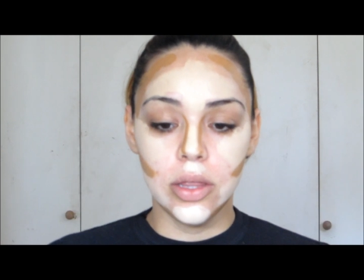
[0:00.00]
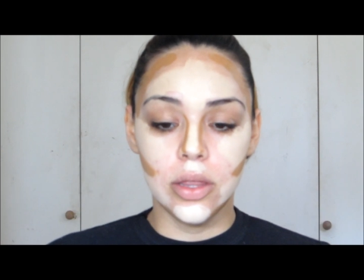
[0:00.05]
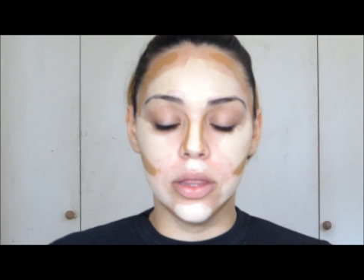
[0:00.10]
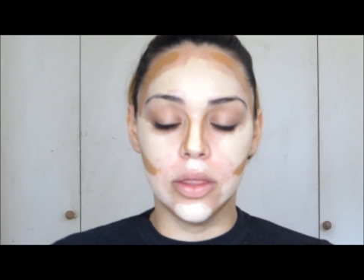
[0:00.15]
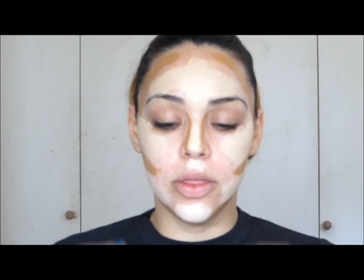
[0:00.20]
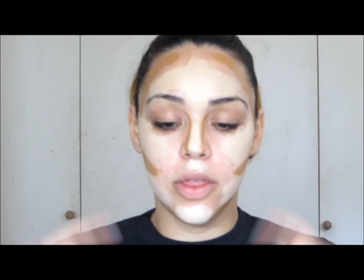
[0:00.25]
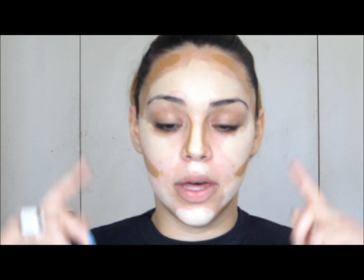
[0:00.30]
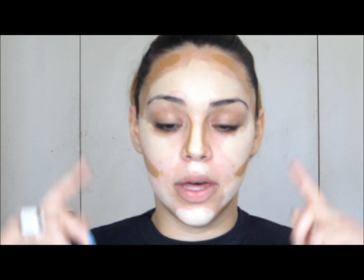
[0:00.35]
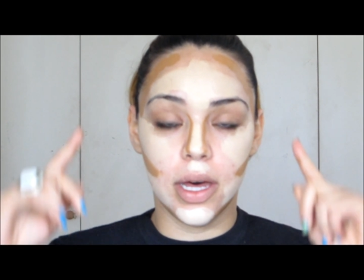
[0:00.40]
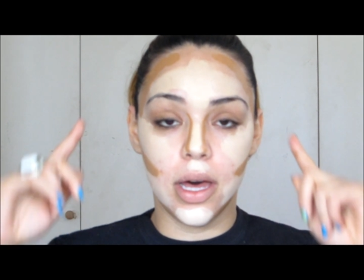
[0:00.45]

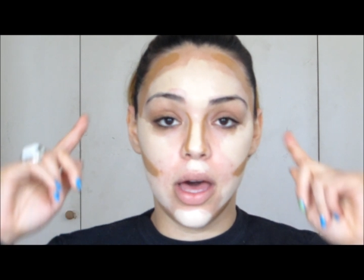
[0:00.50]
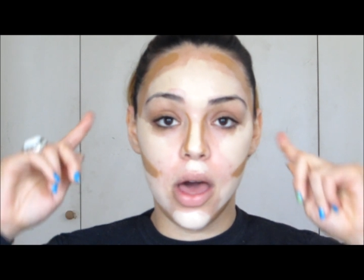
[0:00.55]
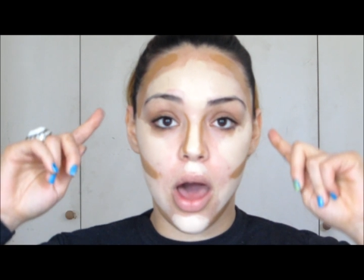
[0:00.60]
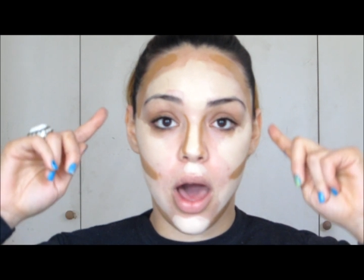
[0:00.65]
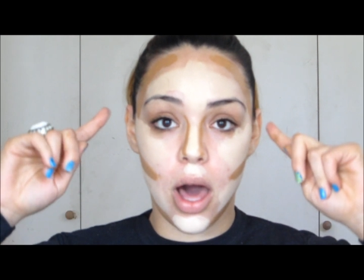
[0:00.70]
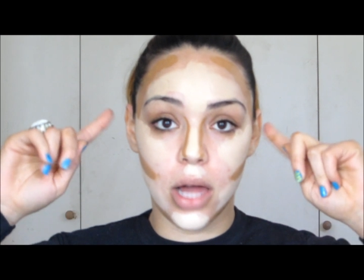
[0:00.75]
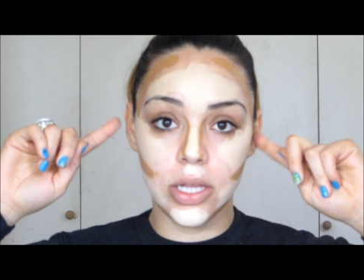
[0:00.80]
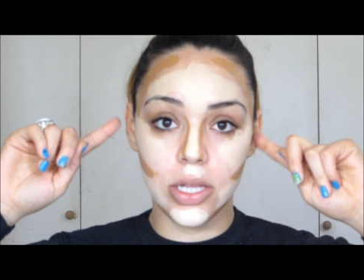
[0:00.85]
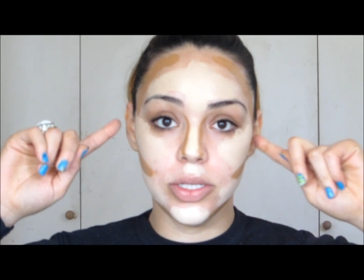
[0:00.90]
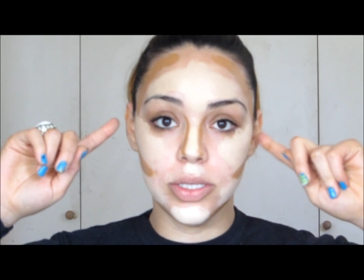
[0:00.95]
the
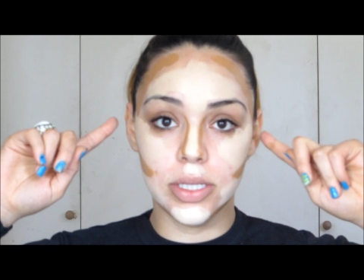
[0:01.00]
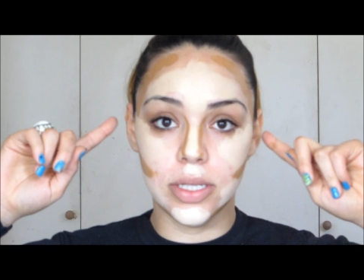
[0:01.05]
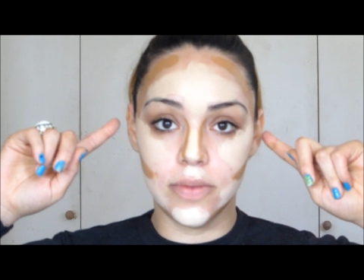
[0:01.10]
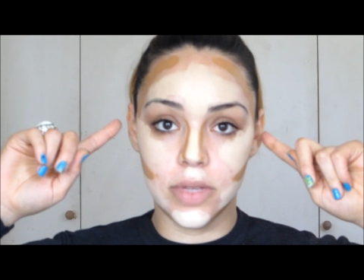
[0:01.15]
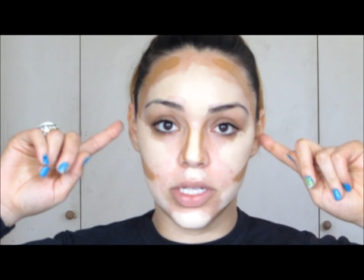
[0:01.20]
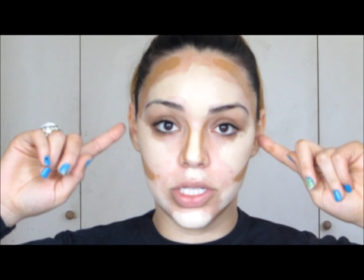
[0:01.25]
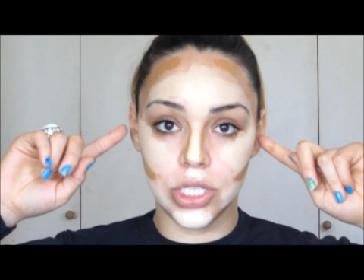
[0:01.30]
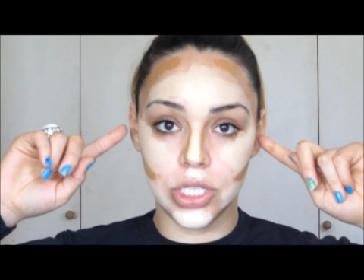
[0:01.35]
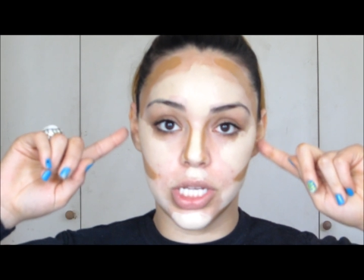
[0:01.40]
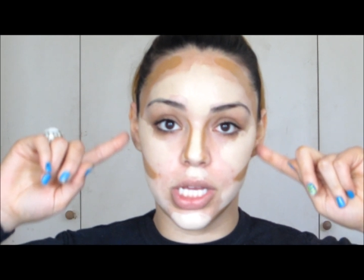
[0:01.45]
hollows of
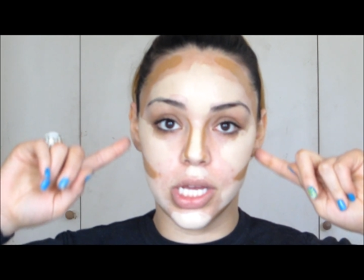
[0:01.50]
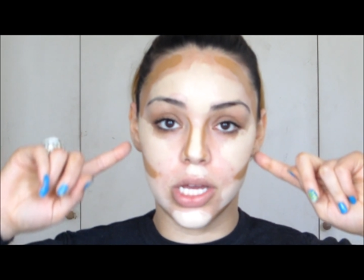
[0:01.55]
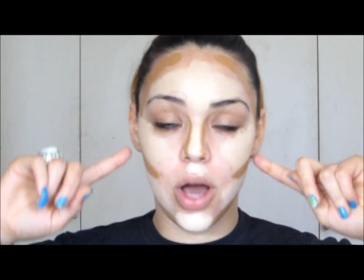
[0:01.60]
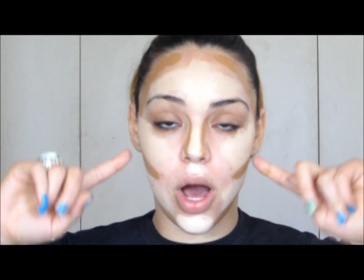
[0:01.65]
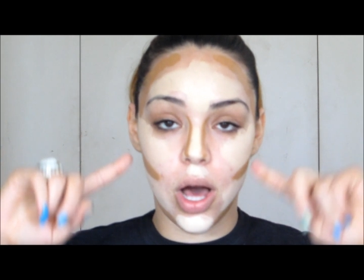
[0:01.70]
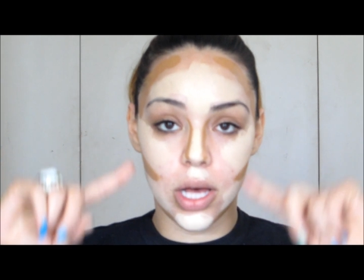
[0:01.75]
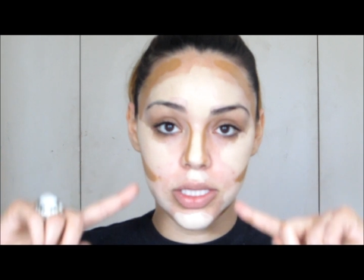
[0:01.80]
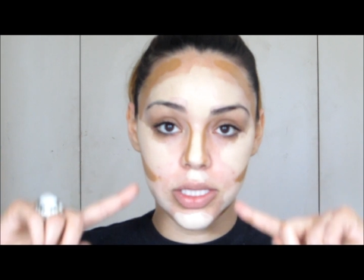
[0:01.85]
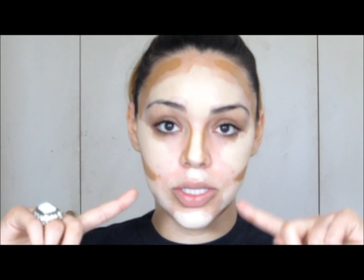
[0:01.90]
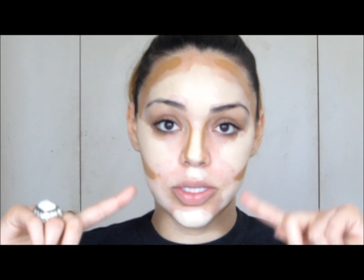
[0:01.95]
the cheek
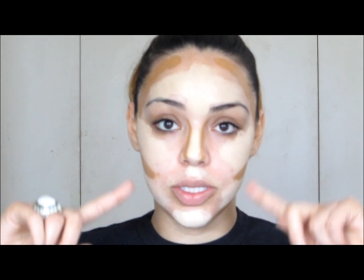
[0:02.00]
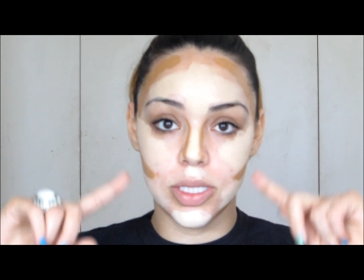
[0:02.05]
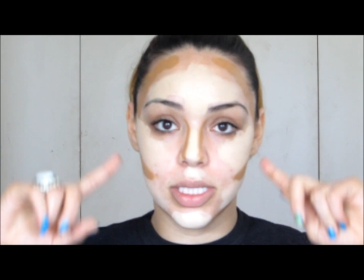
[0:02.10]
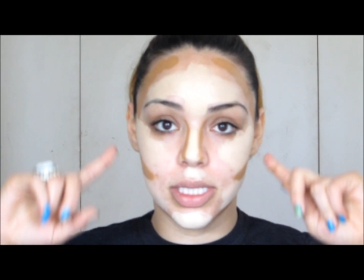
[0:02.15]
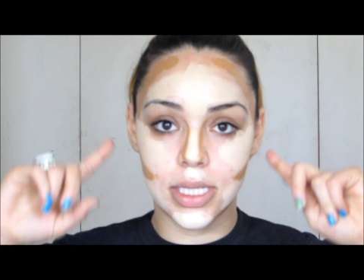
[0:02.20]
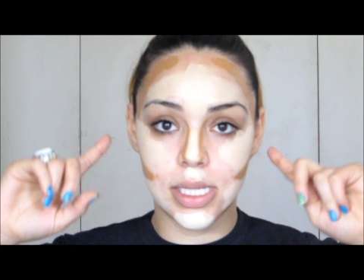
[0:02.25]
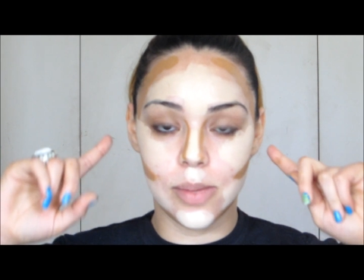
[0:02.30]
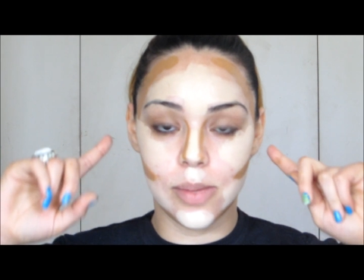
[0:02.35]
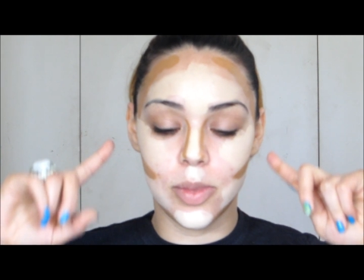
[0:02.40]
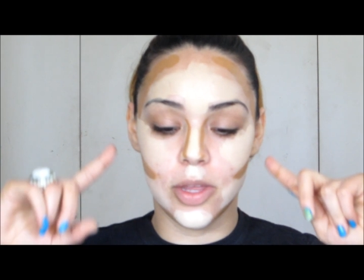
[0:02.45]
also to
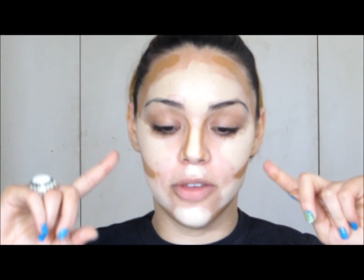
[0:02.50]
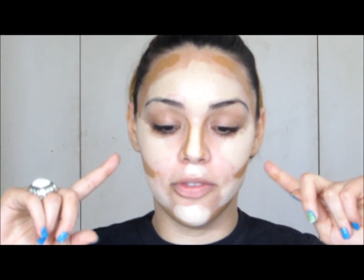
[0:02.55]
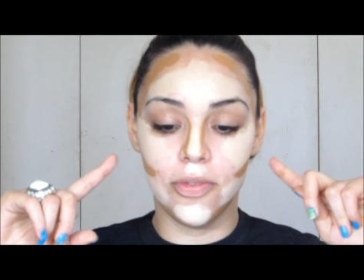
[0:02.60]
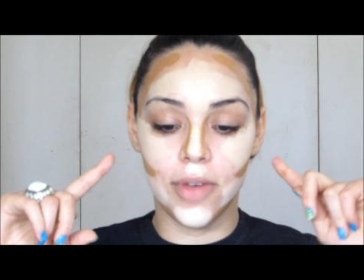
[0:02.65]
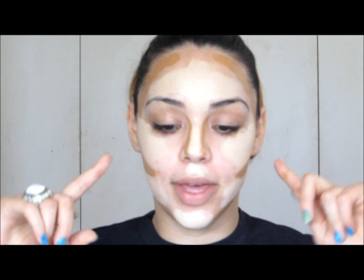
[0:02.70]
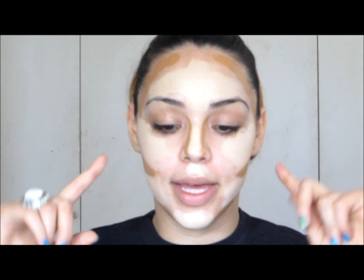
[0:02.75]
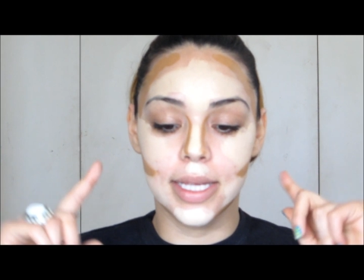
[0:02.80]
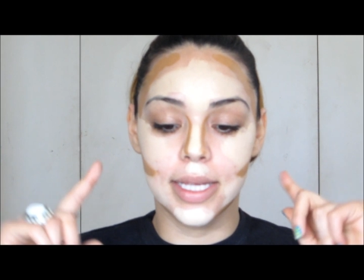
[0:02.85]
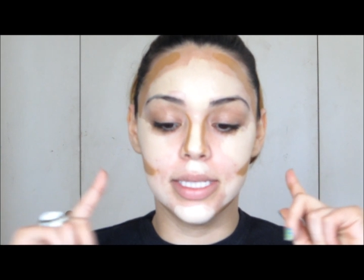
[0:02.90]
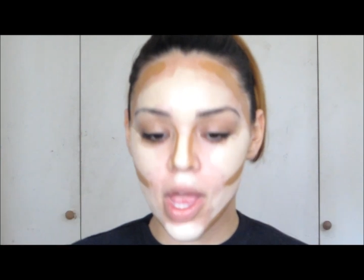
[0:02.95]
slim the
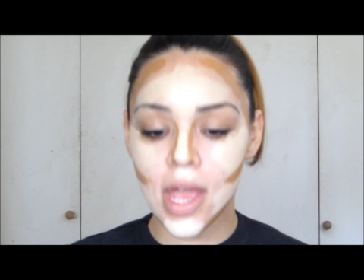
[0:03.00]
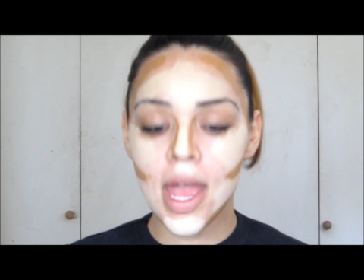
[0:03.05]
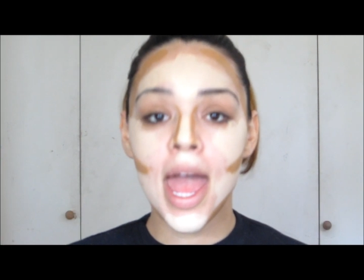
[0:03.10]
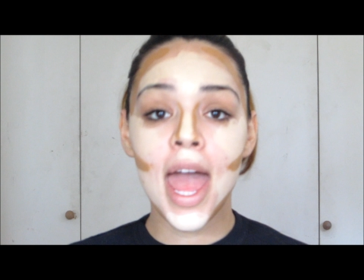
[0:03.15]
face,